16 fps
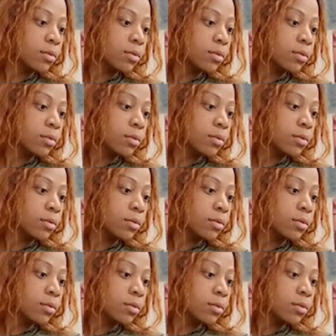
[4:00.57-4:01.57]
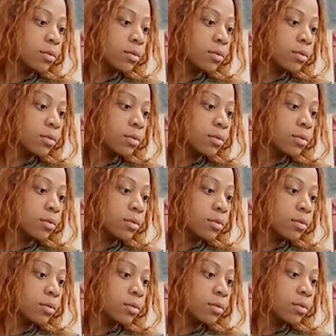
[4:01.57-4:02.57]

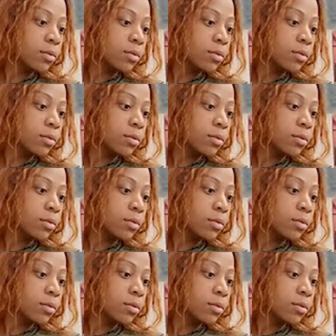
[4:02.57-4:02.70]
No words are spoken by the person on screen.